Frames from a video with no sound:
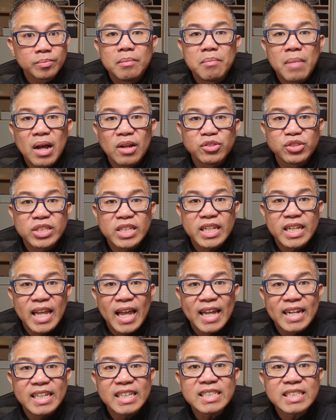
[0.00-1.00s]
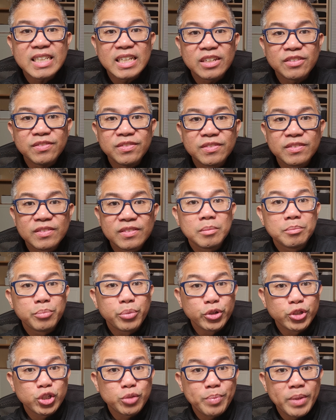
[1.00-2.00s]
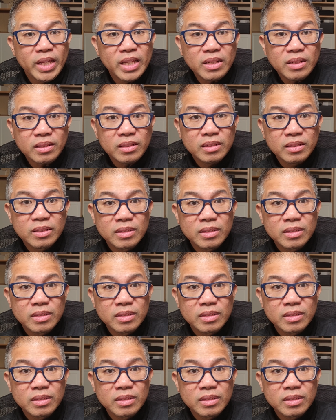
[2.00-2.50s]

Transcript: mounting adhesive, push pin,